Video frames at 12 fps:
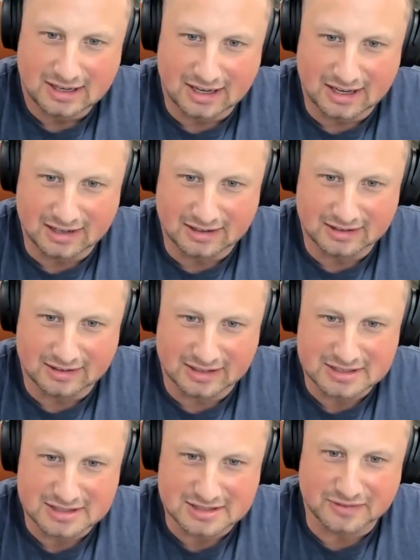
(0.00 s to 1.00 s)
And
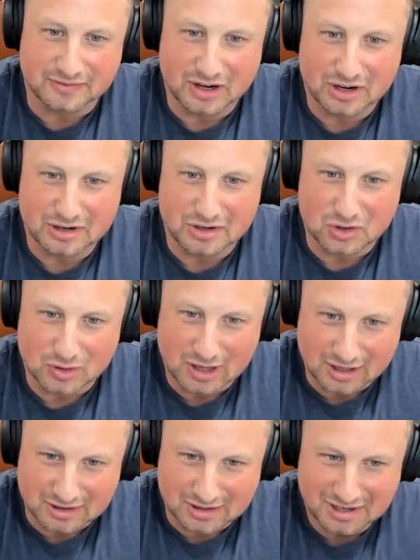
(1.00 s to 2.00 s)
this is a very
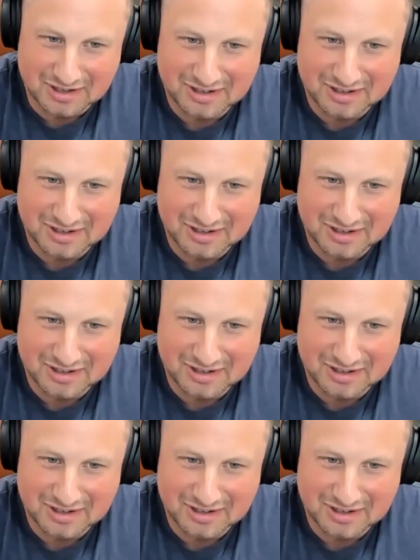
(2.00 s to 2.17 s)
direct